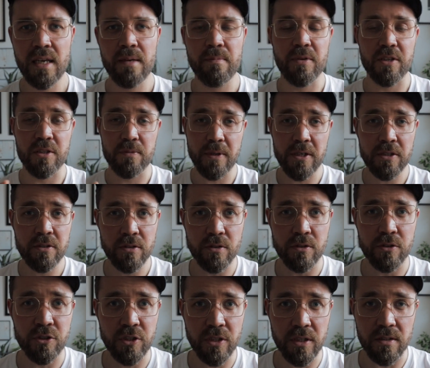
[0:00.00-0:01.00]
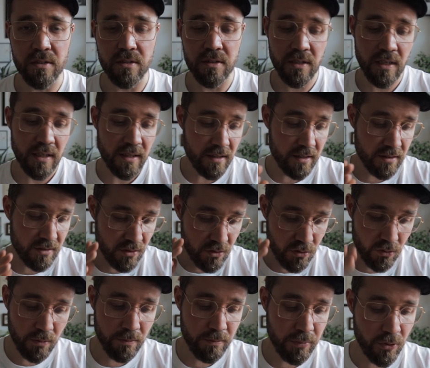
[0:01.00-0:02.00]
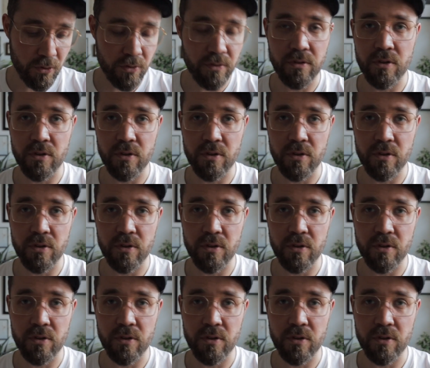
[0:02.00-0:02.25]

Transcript: but especially your jeans, it's so important